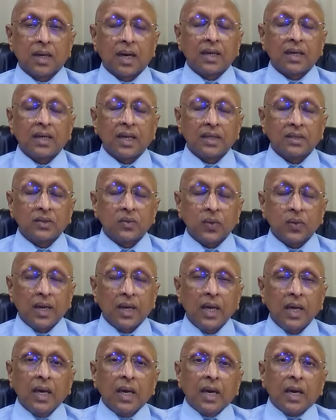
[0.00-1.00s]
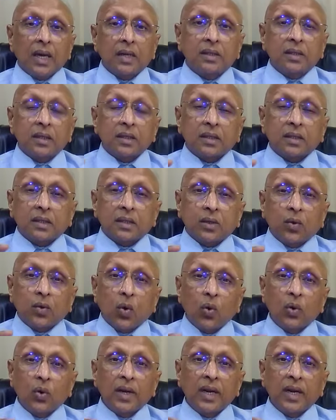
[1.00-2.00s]
And that's why at the
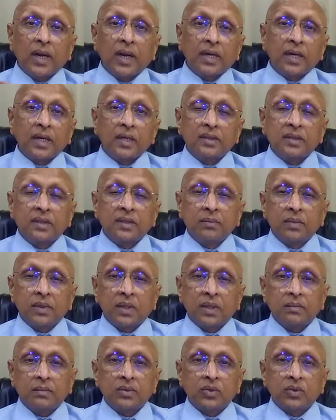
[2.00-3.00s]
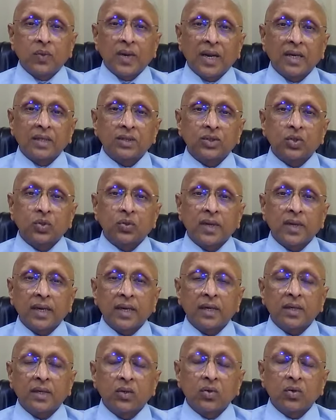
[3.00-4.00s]
correlated symptoms, one has to
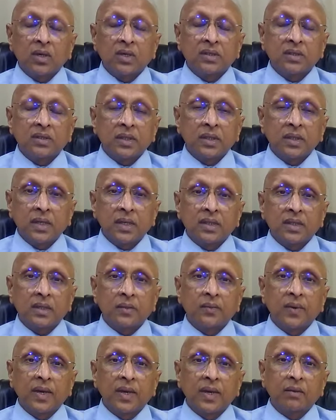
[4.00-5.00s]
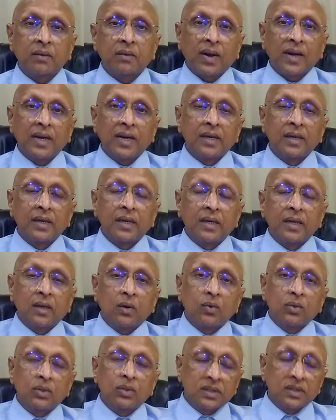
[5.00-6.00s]
take into consideration when finding it
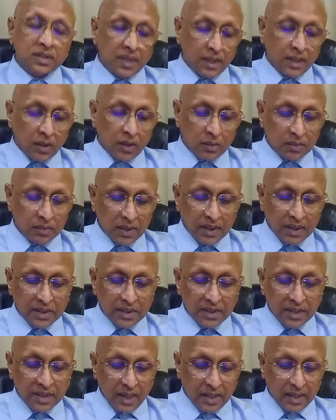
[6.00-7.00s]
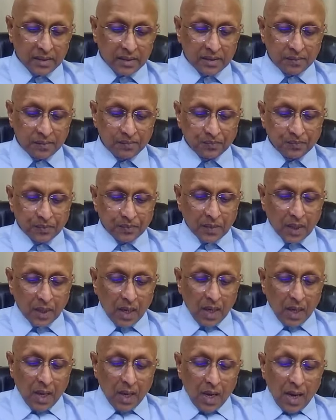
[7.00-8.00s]
out the state of the digitalis.
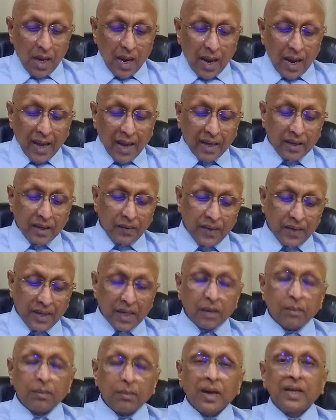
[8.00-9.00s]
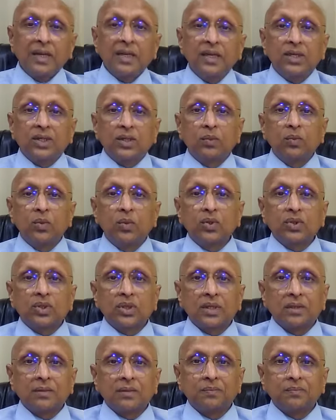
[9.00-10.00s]
Aggravated by least
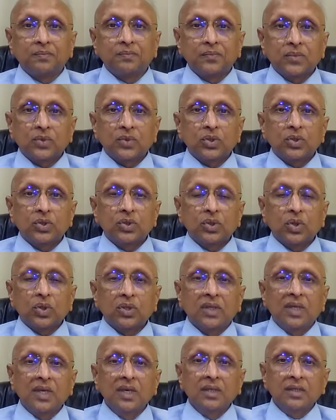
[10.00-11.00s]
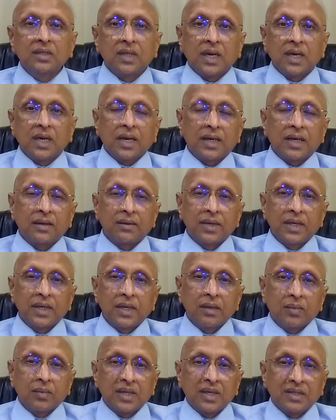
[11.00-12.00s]
motion. So things are
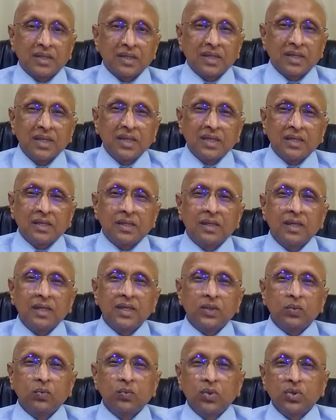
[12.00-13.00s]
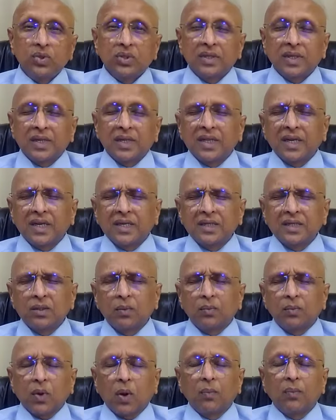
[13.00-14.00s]
aggravated by least motion, and that is
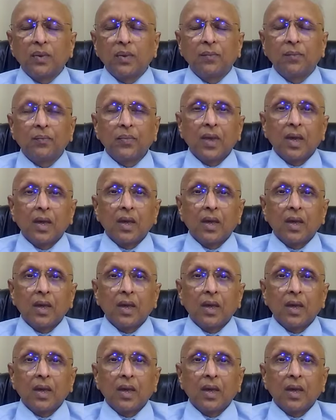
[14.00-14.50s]
the problem.